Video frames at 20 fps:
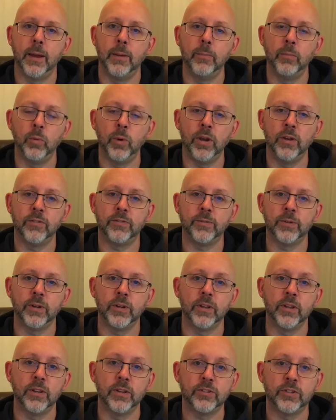With
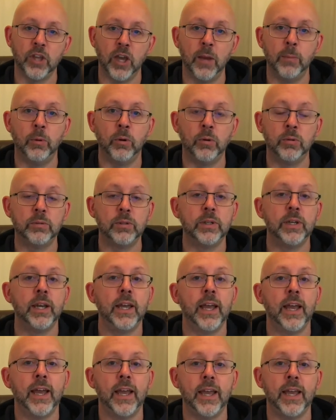thermal
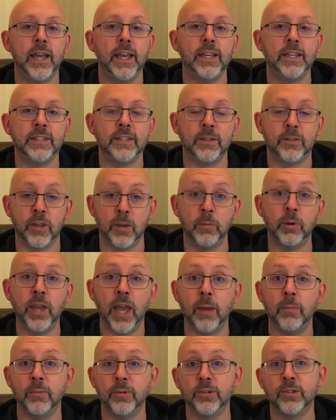
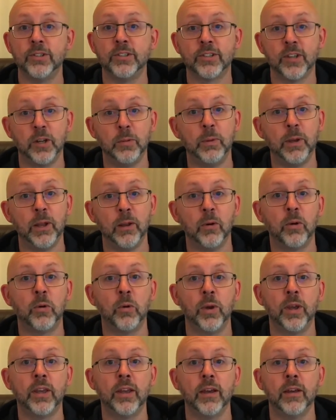cameras, it's going to be a lot
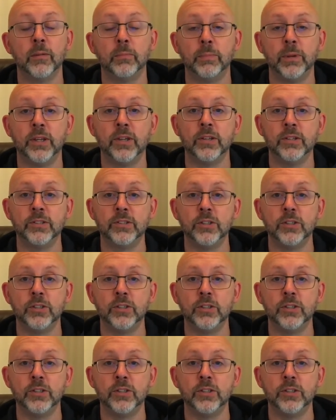quicker because